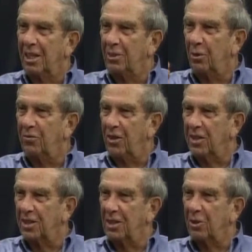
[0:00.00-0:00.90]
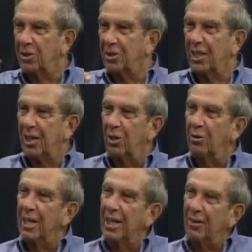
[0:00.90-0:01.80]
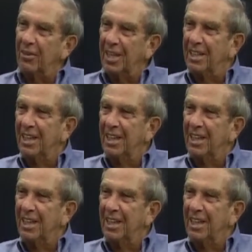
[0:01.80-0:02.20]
Newfoundland or to that whole area.